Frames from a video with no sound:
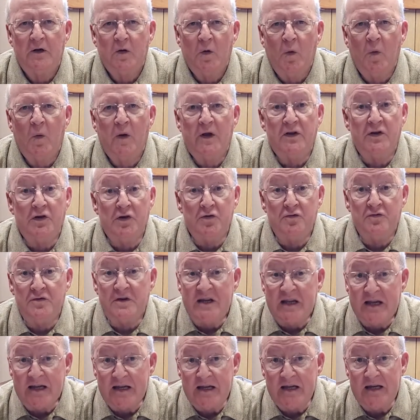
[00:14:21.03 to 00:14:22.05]
When you
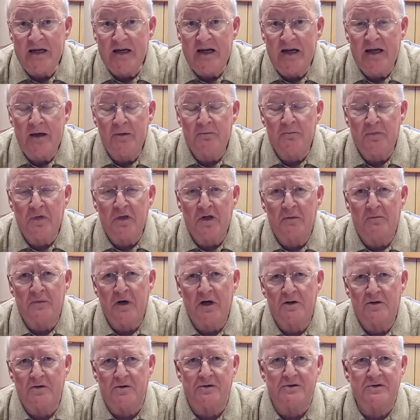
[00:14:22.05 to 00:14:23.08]
need him the
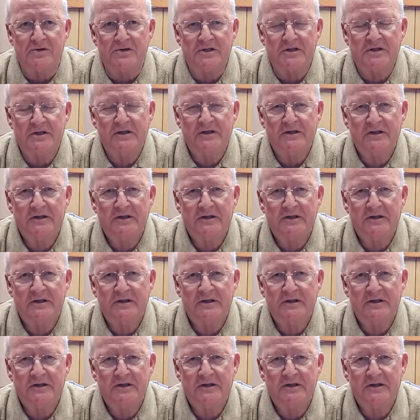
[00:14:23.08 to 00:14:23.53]
most,